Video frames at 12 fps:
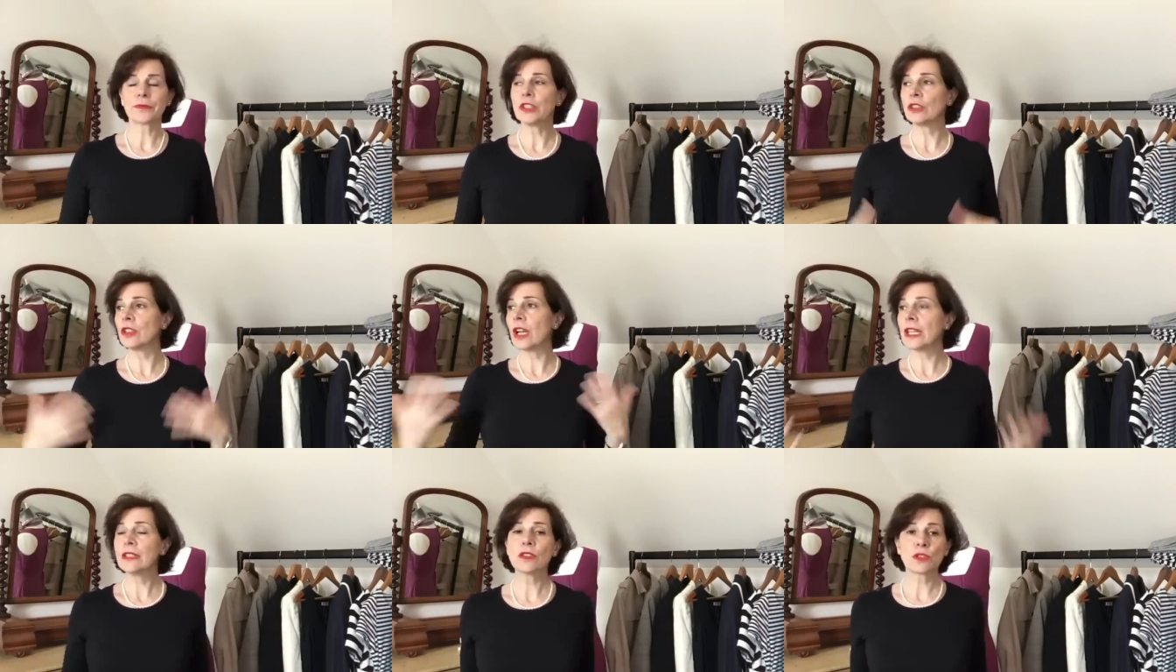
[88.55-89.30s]
you know,
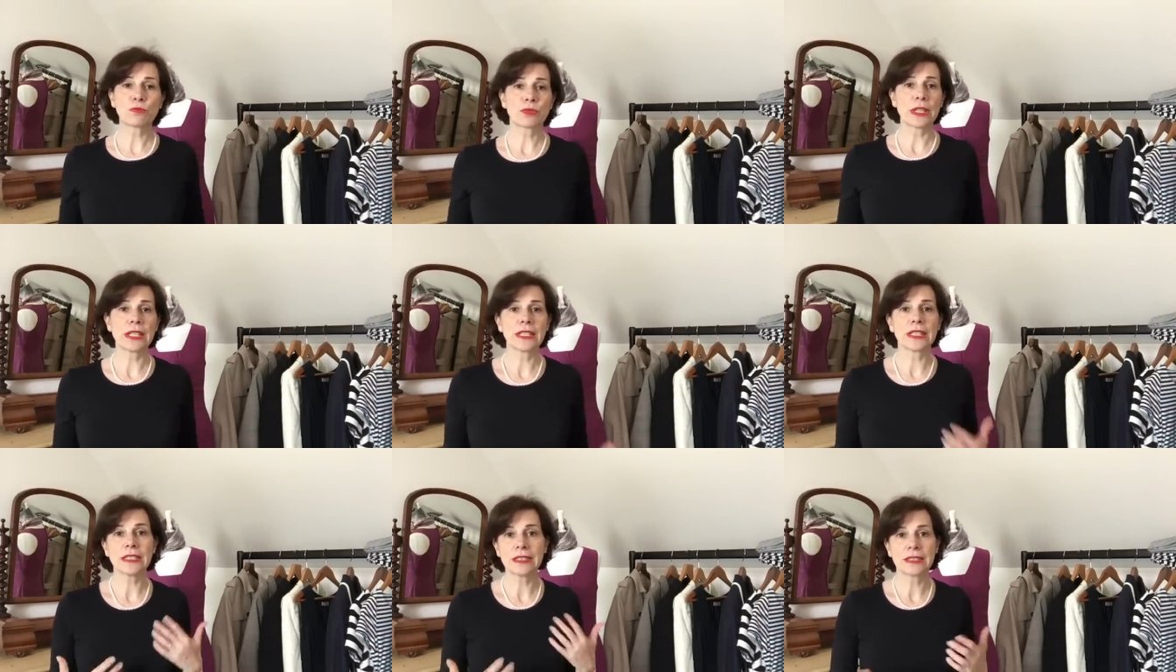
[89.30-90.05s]
and in the
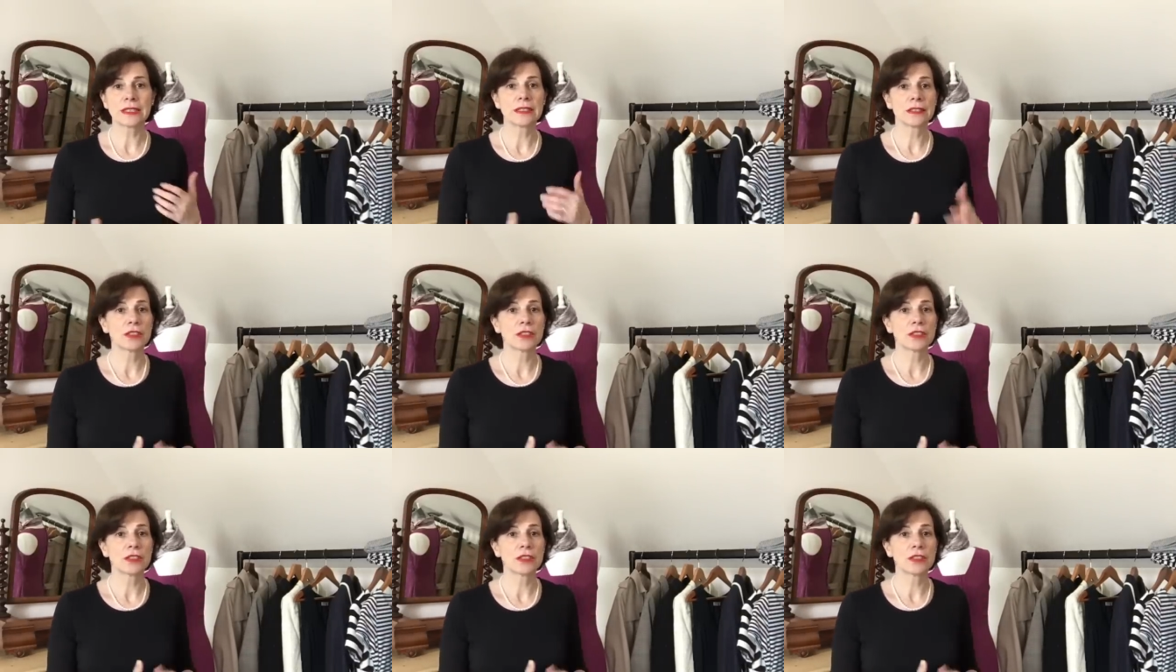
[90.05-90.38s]
spring, it's,